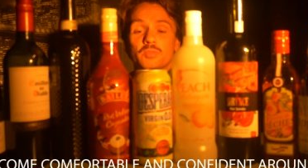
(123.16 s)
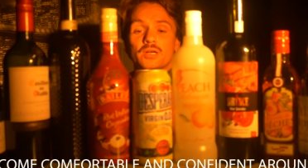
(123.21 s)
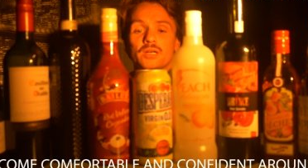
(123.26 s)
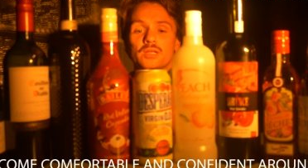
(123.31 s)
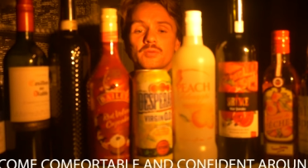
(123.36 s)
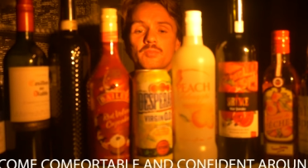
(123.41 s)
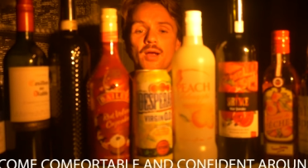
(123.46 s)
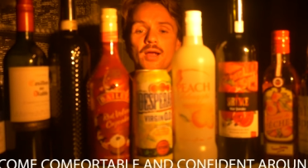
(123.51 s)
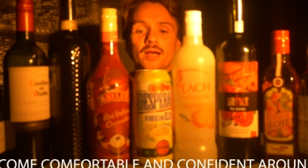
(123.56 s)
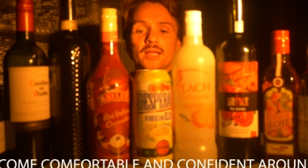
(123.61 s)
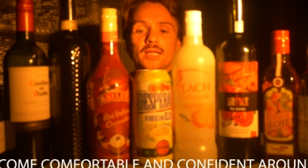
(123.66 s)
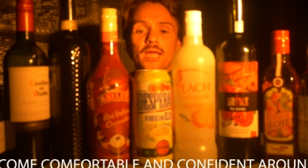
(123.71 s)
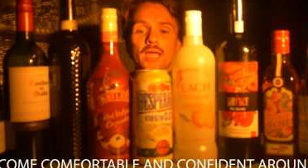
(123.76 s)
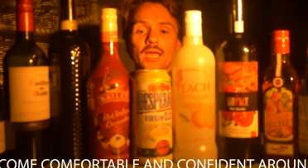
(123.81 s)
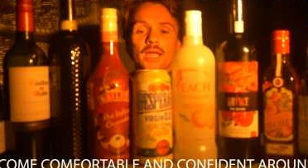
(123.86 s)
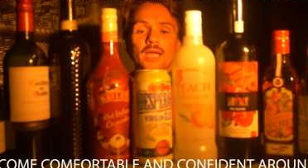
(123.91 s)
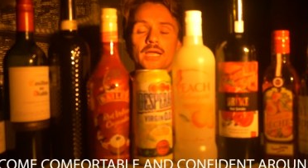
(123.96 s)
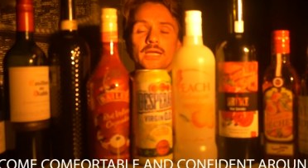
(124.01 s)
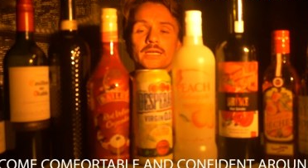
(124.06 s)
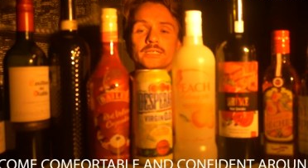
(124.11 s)
birthday party.
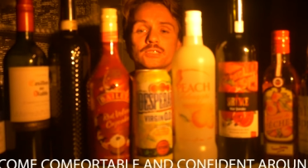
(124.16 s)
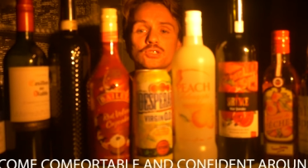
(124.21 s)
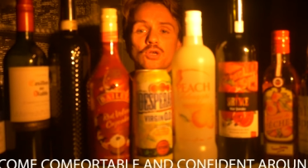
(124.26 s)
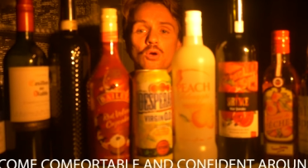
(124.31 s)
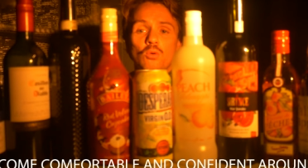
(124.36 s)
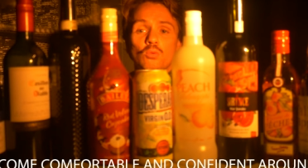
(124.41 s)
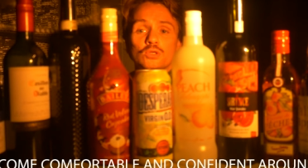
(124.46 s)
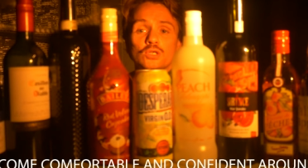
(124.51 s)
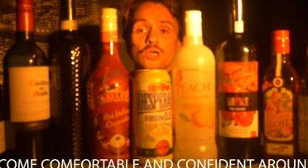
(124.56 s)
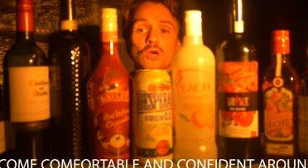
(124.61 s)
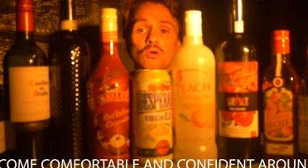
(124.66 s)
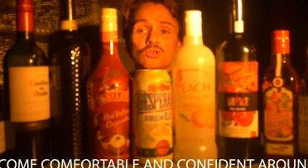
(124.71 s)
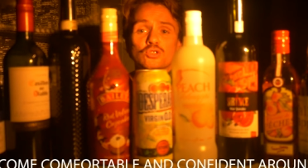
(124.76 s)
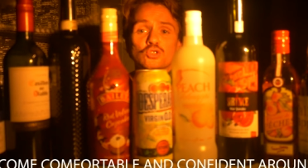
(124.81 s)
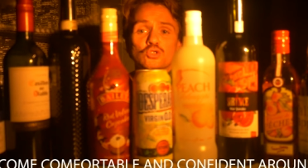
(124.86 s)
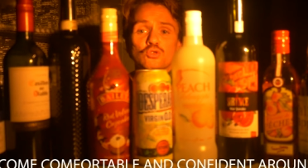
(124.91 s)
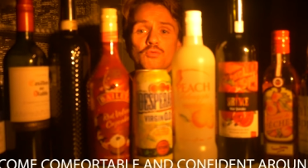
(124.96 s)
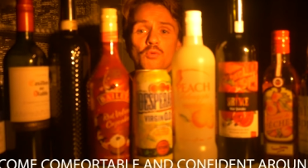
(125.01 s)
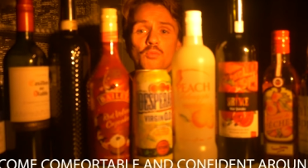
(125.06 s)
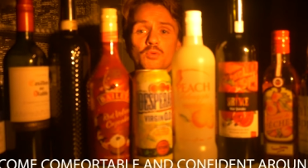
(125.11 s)
So you're going to
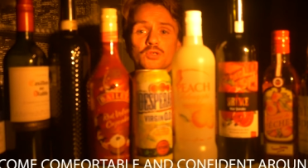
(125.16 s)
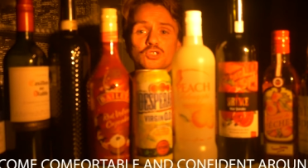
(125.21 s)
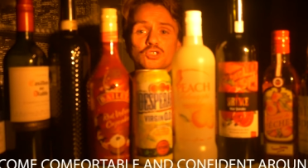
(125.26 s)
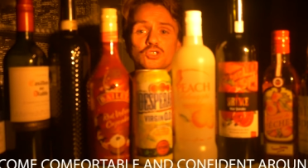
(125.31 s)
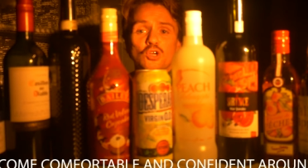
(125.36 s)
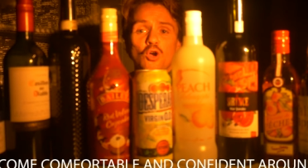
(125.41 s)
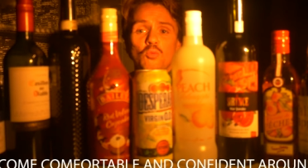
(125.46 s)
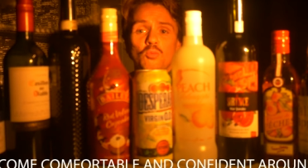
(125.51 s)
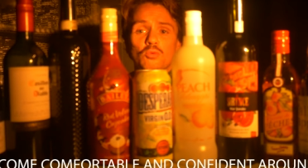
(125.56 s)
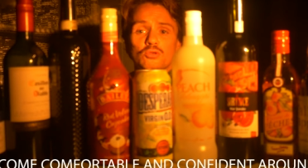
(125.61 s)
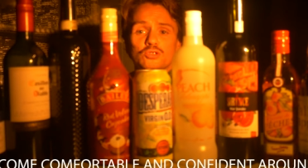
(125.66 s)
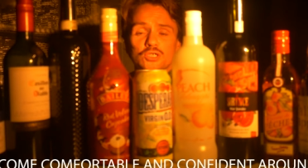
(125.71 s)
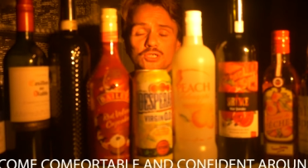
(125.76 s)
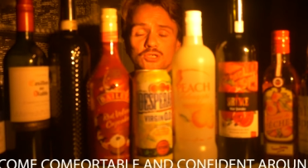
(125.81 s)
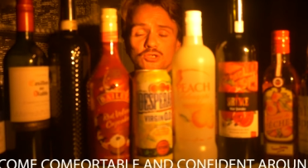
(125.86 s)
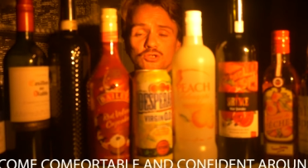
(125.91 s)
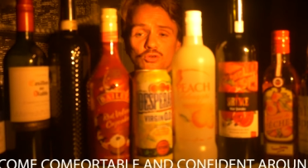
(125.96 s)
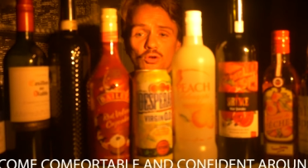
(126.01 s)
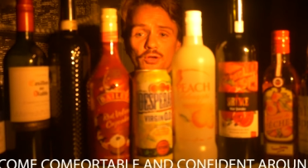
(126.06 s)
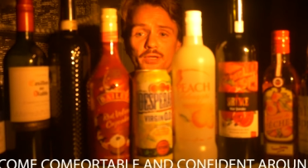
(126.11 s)
suffer with so much
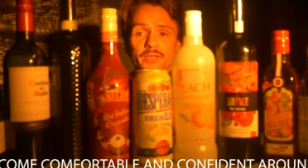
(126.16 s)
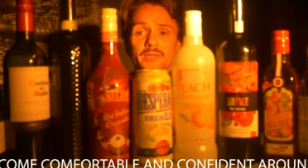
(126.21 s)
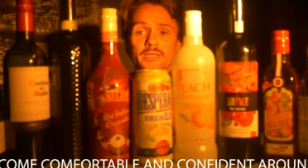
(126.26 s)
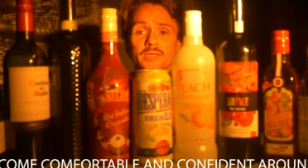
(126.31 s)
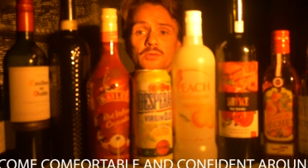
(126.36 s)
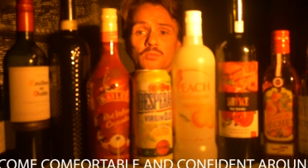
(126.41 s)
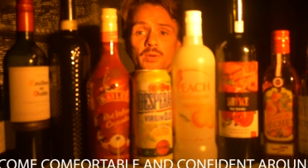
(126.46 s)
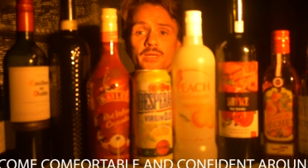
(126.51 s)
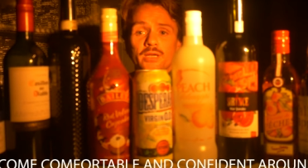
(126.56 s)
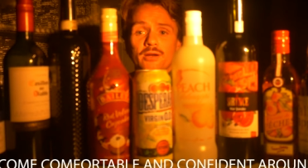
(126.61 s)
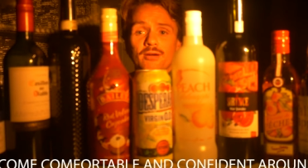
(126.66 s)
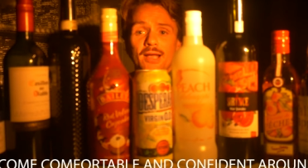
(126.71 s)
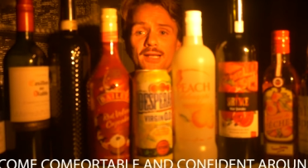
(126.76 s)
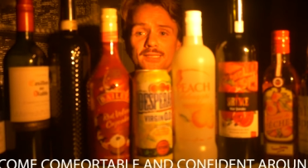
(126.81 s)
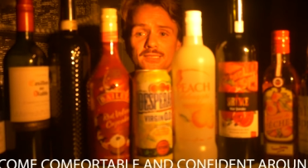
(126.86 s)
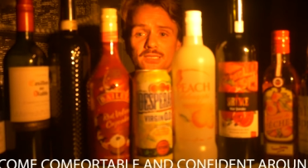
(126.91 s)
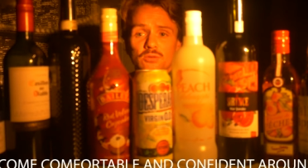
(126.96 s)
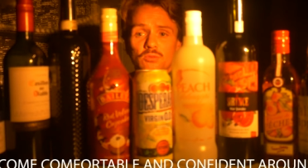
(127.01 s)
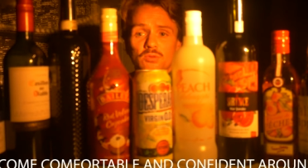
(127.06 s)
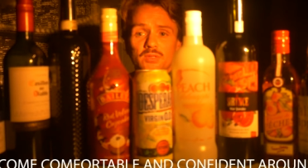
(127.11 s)
anxiety when you're
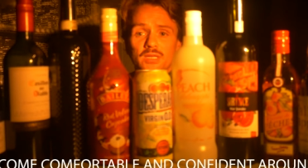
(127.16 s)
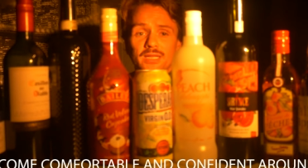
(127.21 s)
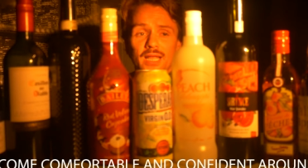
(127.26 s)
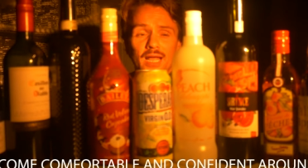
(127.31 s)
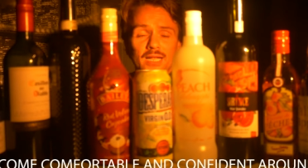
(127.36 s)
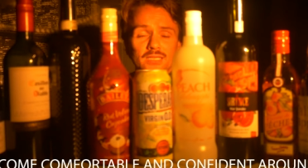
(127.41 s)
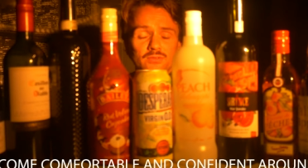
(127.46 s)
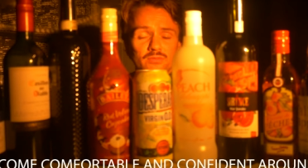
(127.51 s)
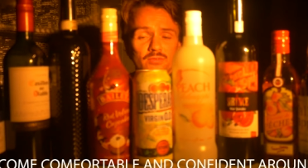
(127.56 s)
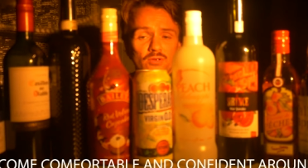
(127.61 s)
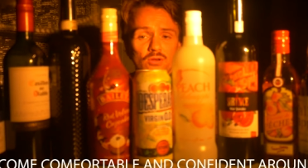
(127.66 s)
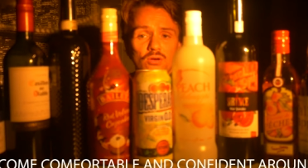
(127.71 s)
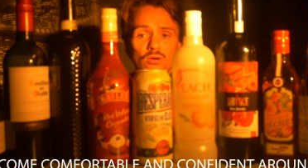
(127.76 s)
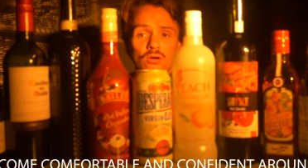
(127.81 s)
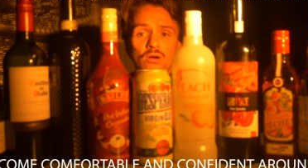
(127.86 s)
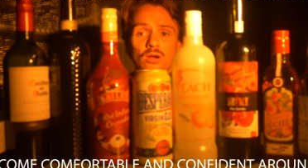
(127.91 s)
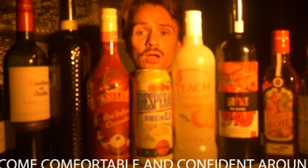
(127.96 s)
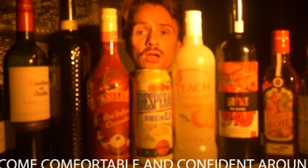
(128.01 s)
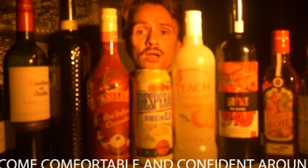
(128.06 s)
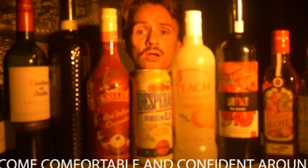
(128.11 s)
asked to go on the dance
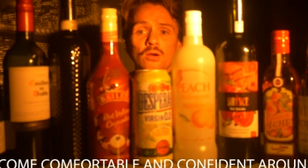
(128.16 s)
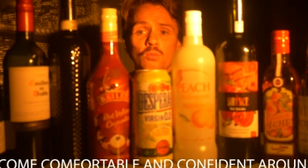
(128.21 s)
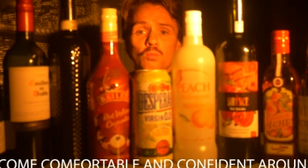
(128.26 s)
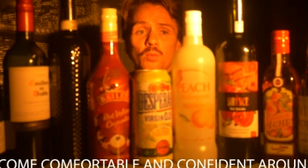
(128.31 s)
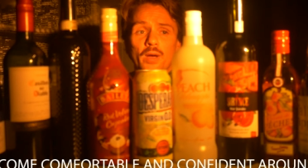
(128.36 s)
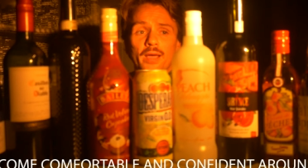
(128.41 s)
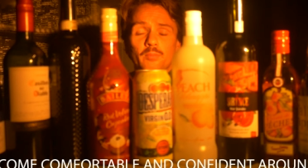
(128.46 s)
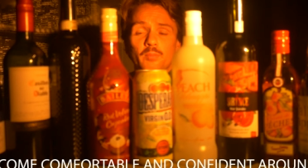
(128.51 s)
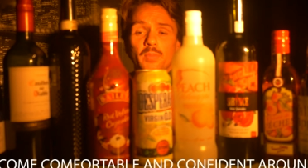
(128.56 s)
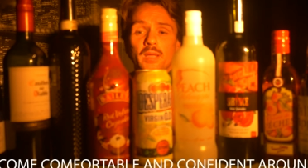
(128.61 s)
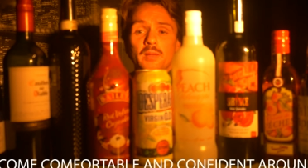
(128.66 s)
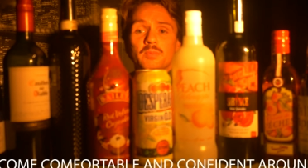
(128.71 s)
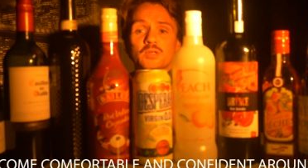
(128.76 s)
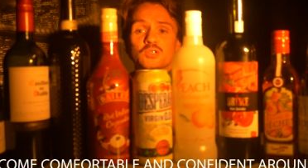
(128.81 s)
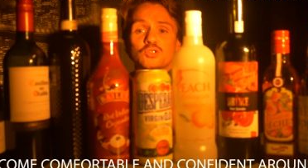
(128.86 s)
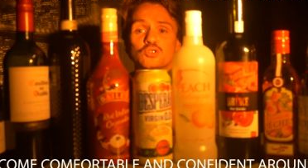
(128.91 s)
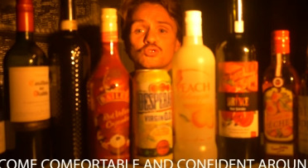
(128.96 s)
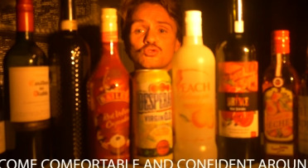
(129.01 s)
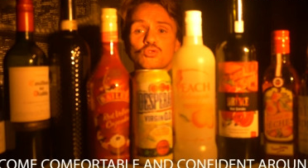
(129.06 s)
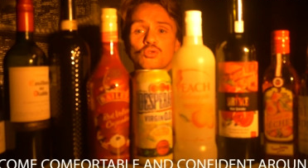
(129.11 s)
floor, when
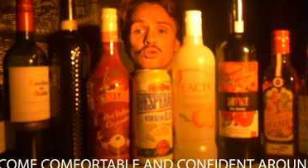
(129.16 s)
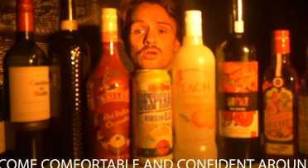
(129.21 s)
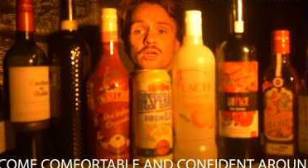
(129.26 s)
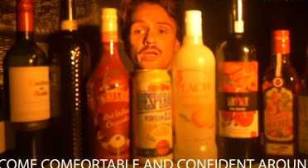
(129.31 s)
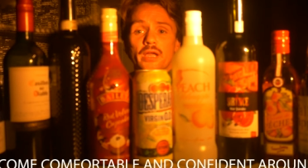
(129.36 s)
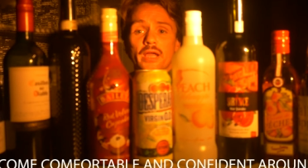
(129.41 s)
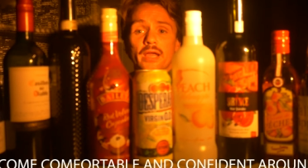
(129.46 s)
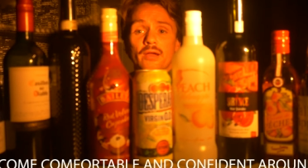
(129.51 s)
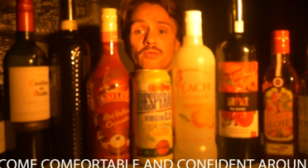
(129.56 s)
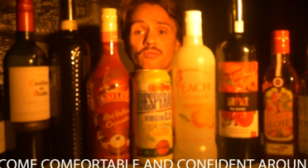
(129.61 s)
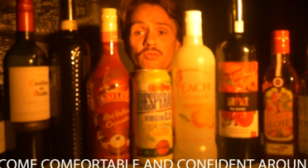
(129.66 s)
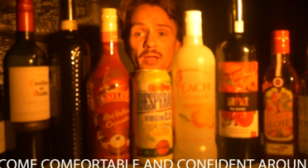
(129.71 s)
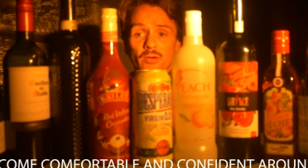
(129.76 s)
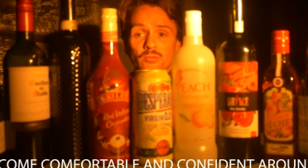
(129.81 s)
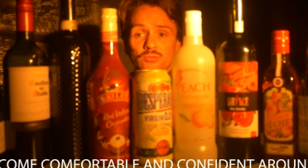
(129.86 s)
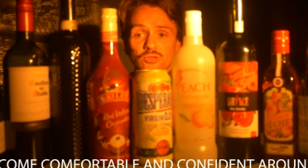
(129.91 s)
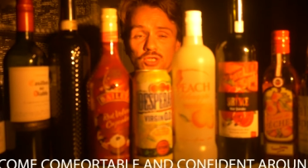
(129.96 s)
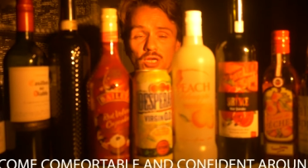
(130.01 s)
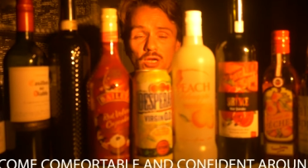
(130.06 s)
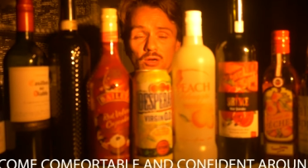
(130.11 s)
people's drunk
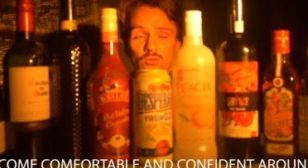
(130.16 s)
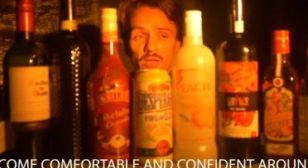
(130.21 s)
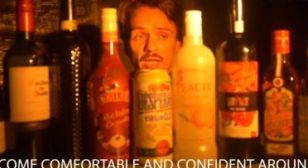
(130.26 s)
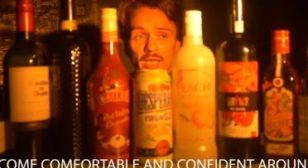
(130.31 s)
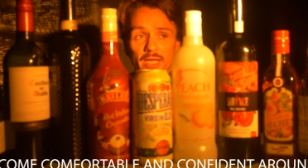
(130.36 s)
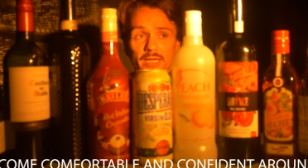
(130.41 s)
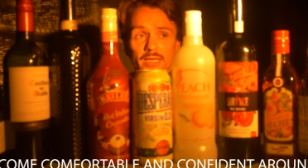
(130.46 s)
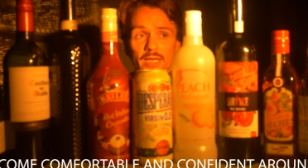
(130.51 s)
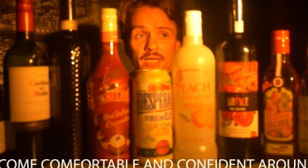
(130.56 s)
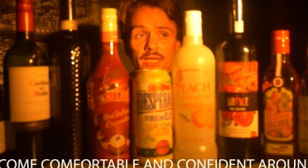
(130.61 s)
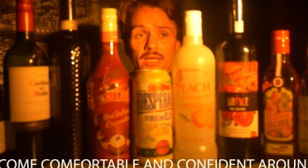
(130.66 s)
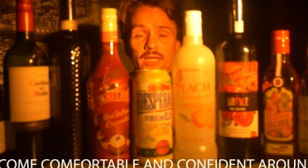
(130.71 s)
around you, okay?